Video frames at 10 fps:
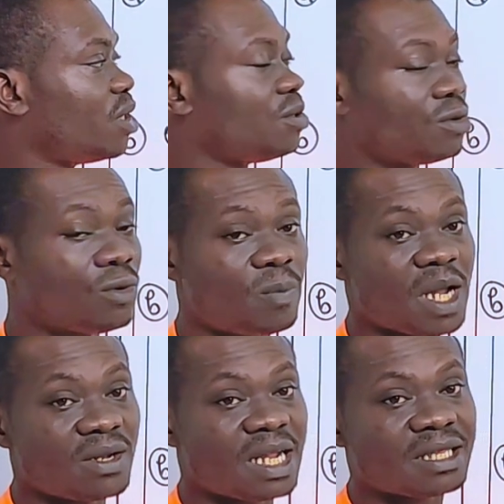When group
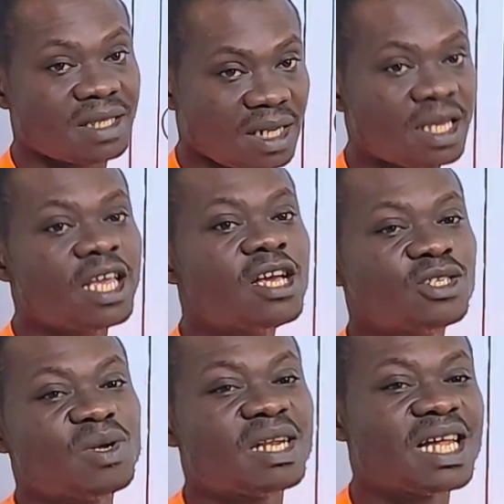another 3,
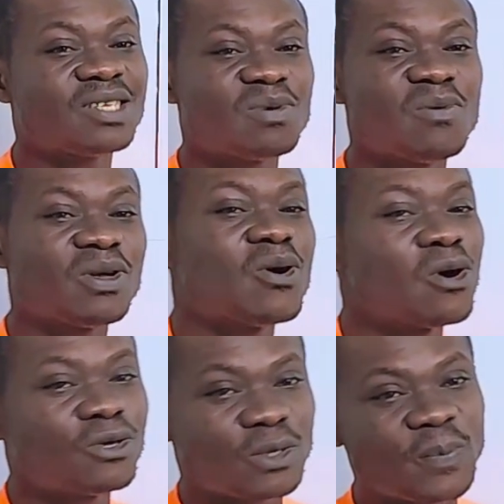so and that's what we
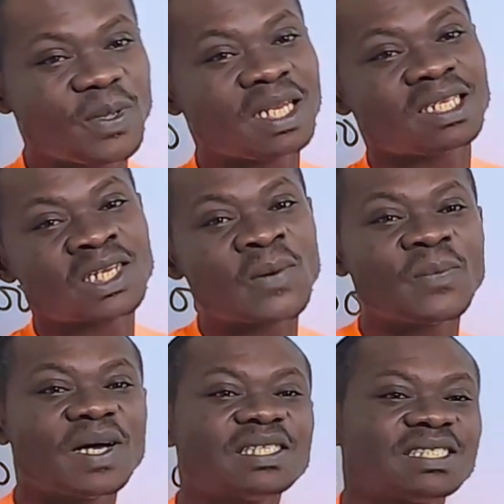call grouping in
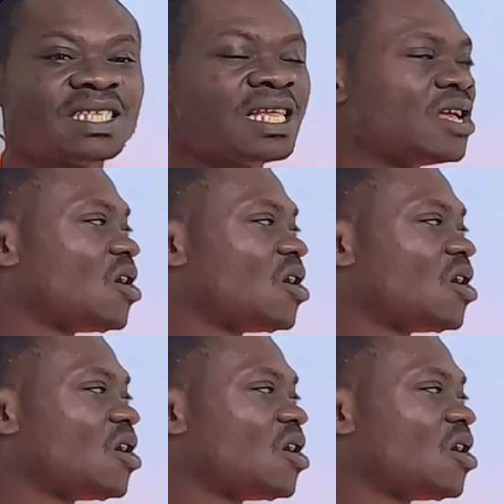numbers.